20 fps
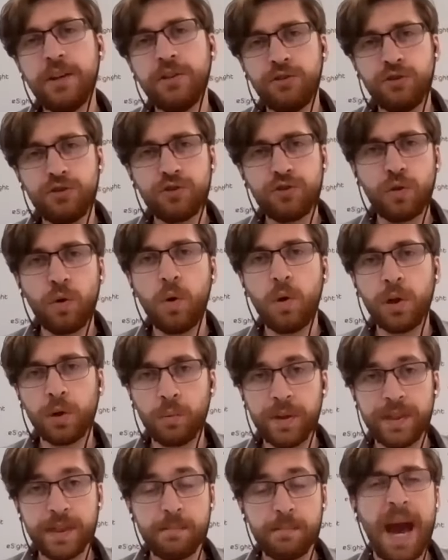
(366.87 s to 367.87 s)
controller
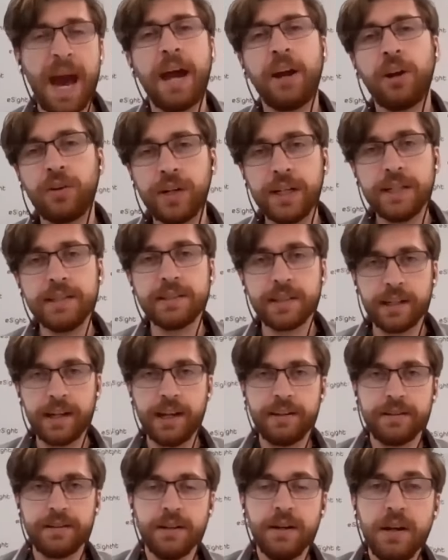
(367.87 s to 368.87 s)
with the batteries in
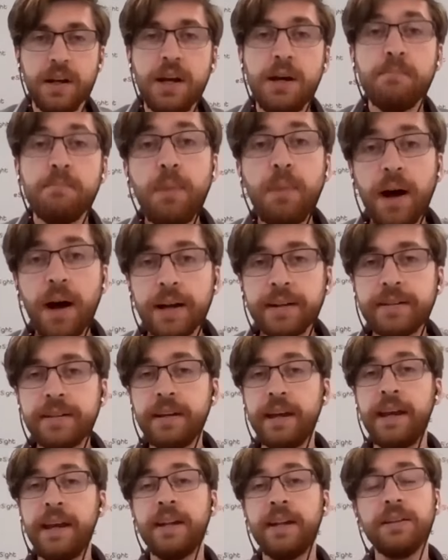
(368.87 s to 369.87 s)
it. But
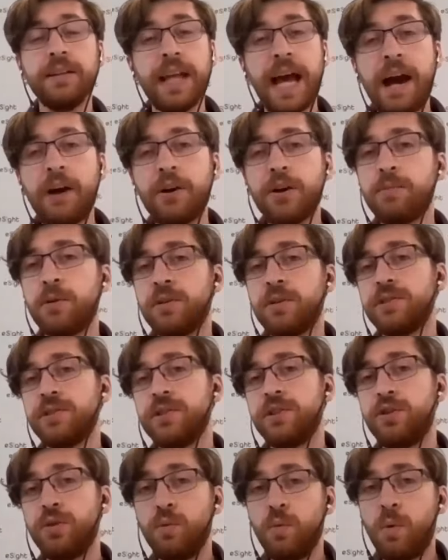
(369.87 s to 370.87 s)
it allowed a
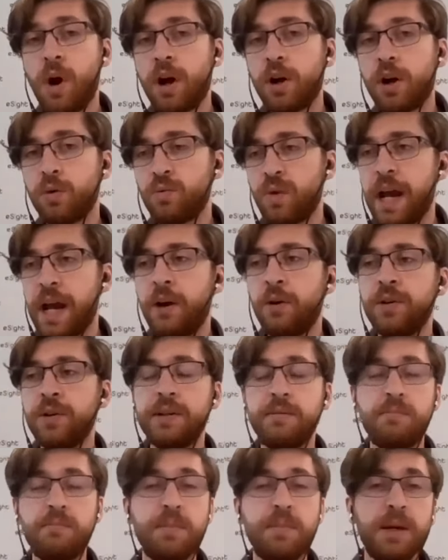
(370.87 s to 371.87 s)
person to walk
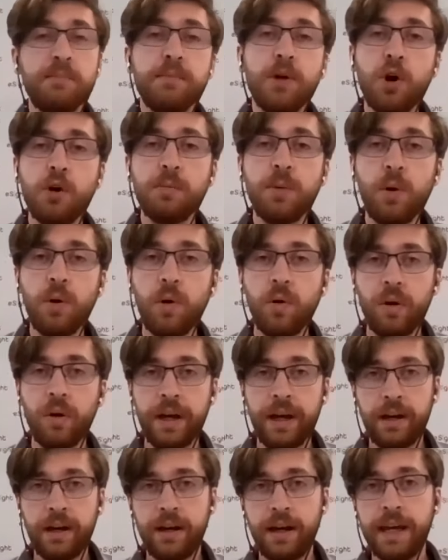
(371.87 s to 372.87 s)
around, be
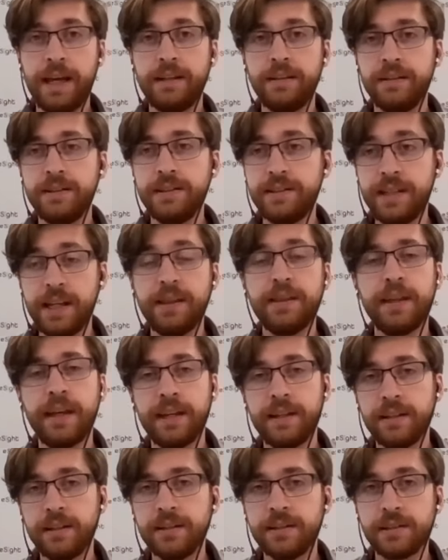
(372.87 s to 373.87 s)
mobile, and see
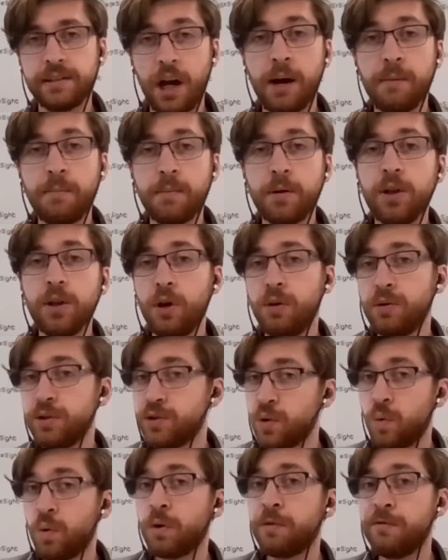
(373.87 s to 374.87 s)
things up
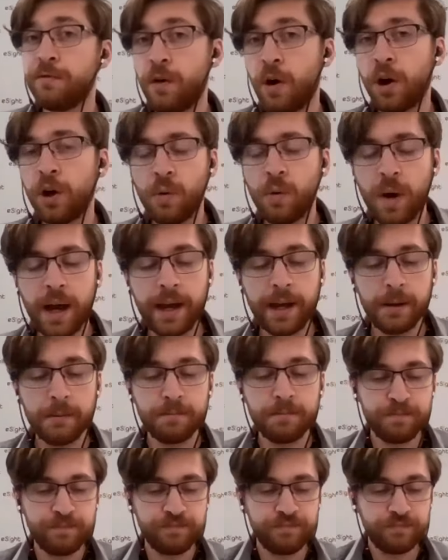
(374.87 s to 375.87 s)
close or far away.